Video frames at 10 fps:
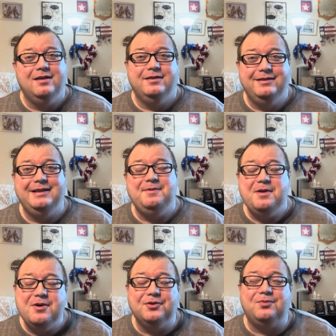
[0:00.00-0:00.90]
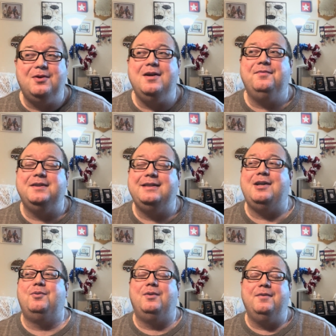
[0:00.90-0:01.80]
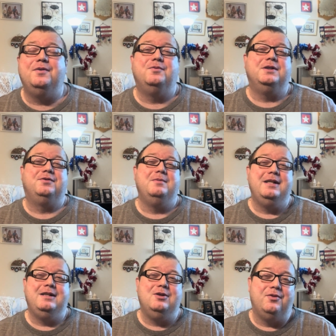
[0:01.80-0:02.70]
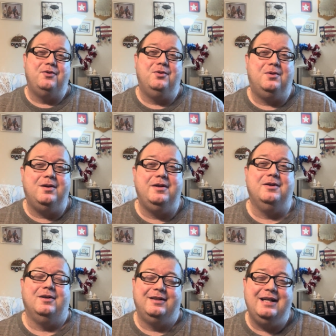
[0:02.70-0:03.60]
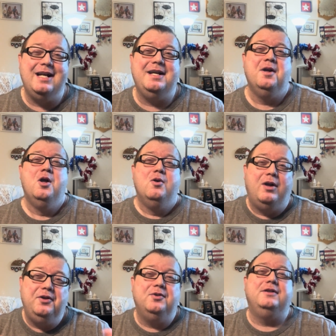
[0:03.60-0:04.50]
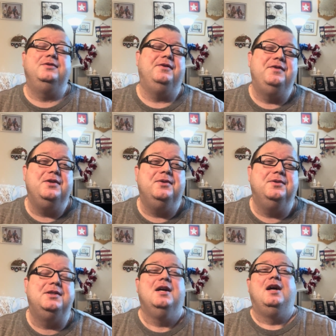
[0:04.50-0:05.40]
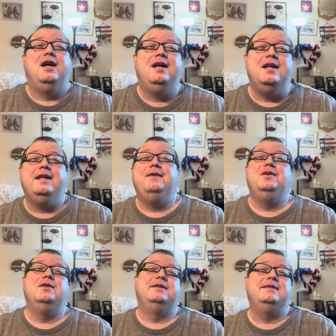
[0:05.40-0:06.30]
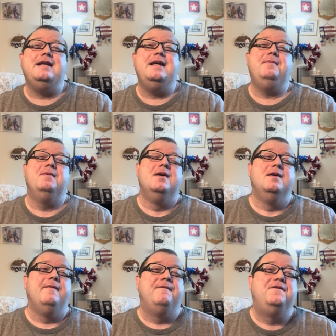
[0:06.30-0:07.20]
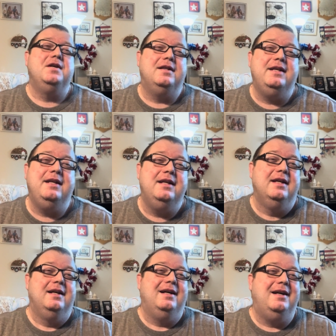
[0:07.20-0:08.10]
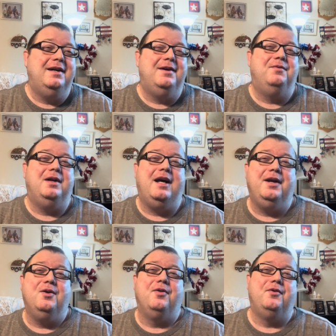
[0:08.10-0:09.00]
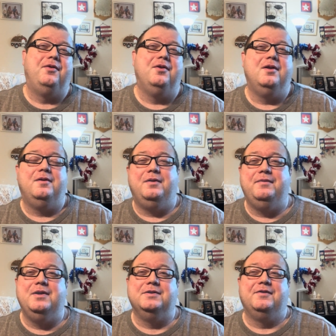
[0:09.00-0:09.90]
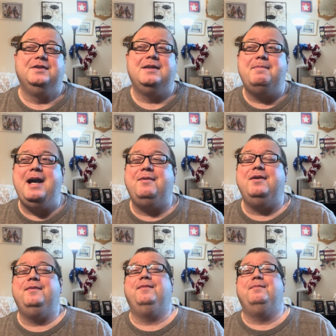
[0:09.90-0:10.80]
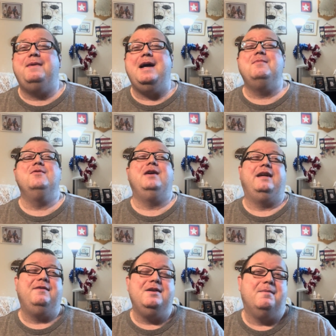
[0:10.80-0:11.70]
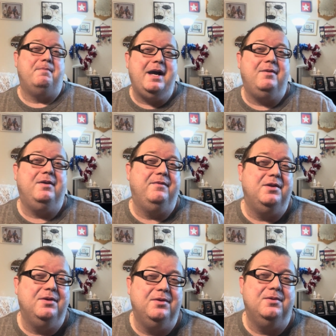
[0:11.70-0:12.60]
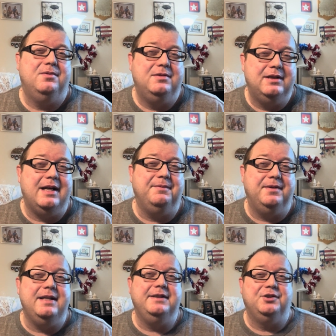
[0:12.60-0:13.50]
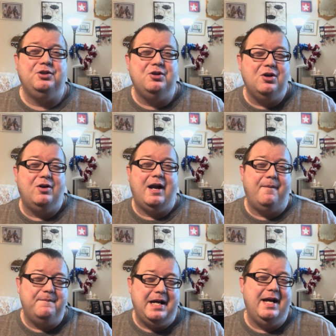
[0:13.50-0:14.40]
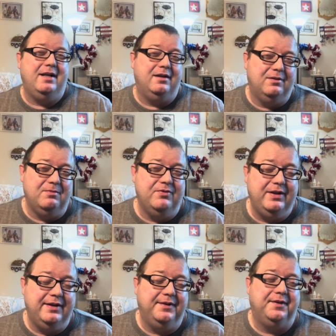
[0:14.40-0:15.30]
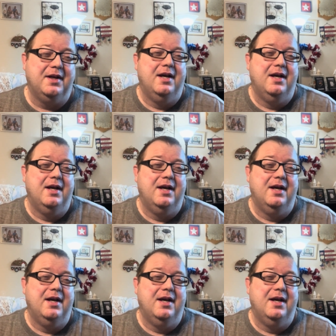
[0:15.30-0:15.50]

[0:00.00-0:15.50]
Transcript: see, it was rough. This how rough it was for me to go through Raw Deal. When I do these reviews, I kind of give you the same feeling of what I go through the reviews. If it's a bad movie, I give you a bad review type thing, so you know how bad the movie is.